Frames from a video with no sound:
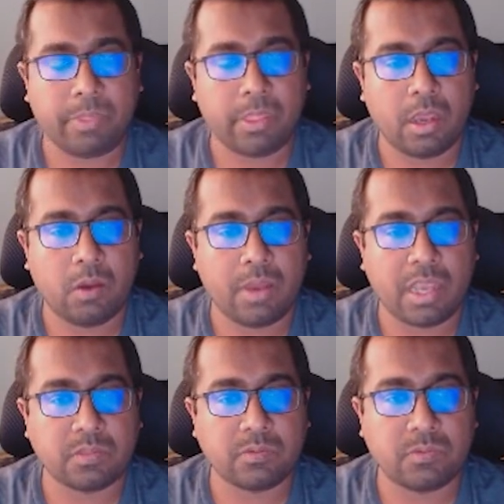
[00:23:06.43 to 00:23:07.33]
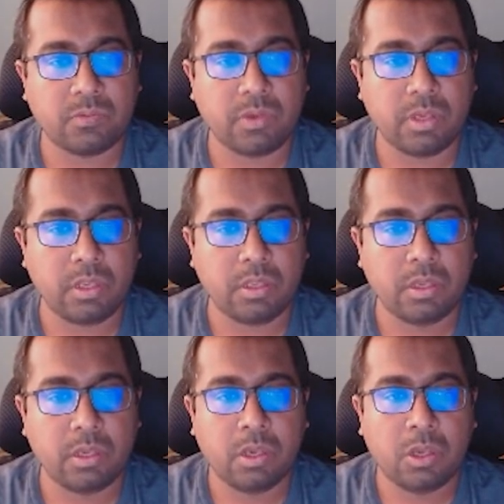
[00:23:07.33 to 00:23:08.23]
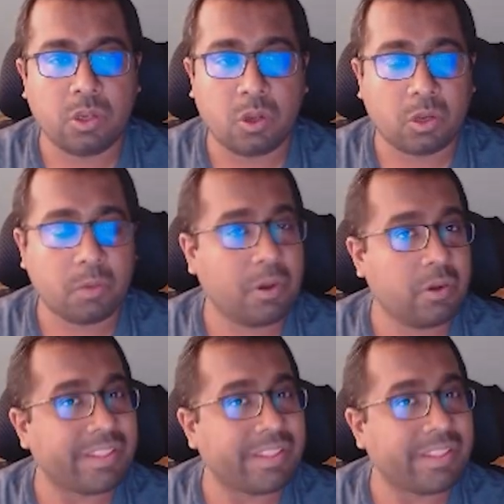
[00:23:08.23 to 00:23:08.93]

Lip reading: Now, as we talked about